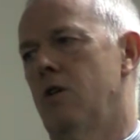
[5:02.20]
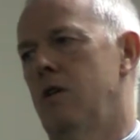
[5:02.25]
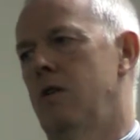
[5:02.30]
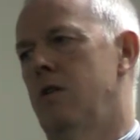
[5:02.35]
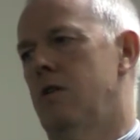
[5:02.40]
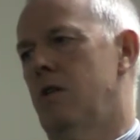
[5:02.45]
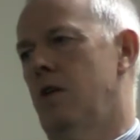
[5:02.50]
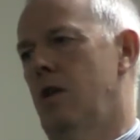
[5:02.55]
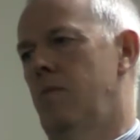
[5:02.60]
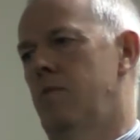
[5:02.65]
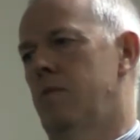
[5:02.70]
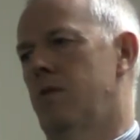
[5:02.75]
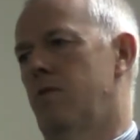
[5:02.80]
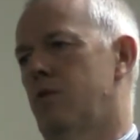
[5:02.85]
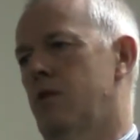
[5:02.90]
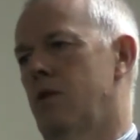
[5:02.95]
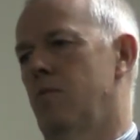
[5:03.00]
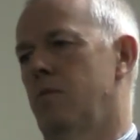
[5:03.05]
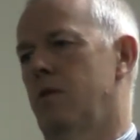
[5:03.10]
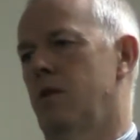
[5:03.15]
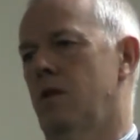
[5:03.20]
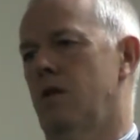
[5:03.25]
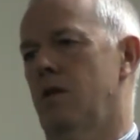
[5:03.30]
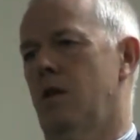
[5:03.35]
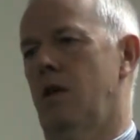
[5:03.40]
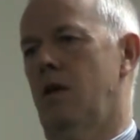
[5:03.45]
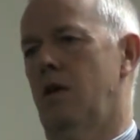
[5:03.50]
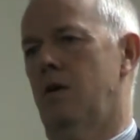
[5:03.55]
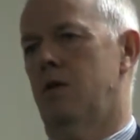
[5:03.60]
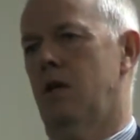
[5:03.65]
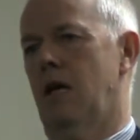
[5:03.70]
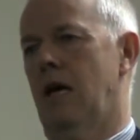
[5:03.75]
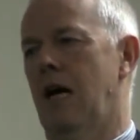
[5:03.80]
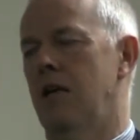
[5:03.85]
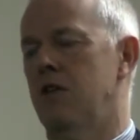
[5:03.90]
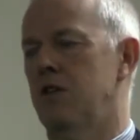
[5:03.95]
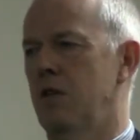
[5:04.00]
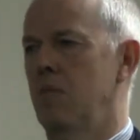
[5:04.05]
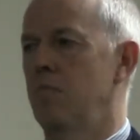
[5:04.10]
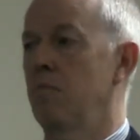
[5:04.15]
in terms of some of the things that
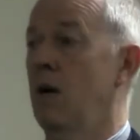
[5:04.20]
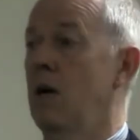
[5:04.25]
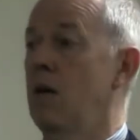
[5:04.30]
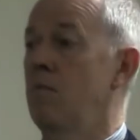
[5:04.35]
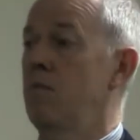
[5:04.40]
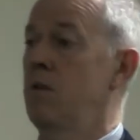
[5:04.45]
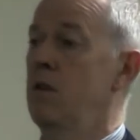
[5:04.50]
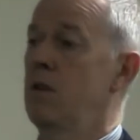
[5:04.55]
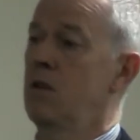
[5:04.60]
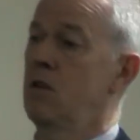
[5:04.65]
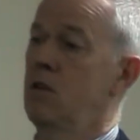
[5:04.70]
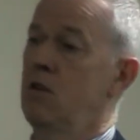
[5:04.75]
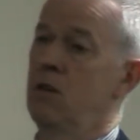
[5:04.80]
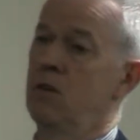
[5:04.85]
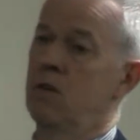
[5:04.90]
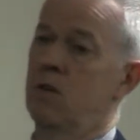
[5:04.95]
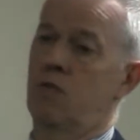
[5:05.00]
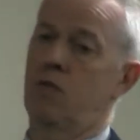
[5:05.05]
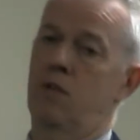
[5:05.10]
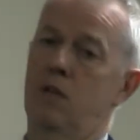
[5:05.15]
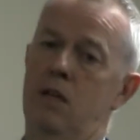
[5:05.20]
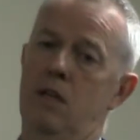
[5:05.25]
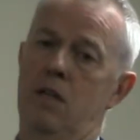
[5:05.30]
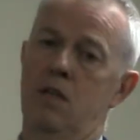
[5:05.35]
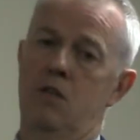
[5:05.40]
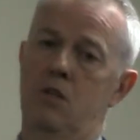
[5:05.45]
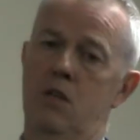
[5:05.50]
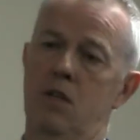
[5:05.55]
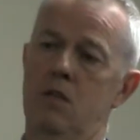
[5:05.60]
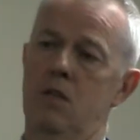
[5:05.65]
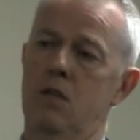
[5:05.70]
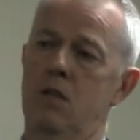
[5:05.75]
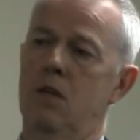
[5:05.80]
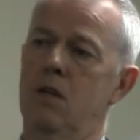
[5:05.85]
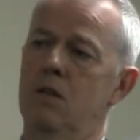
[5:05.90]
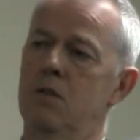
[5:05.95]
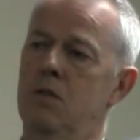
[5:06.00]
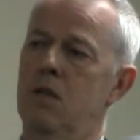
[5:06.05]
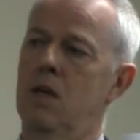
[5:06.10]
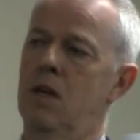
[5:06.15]
actually might be useful in a Jersey
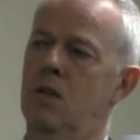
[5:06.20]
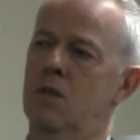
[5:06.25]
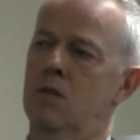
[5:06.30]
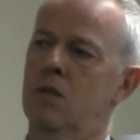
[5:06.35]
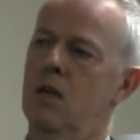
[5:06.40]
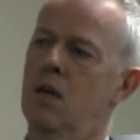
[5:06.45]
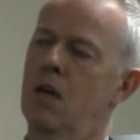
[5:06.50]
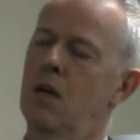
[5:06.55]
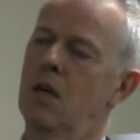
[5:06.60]
context.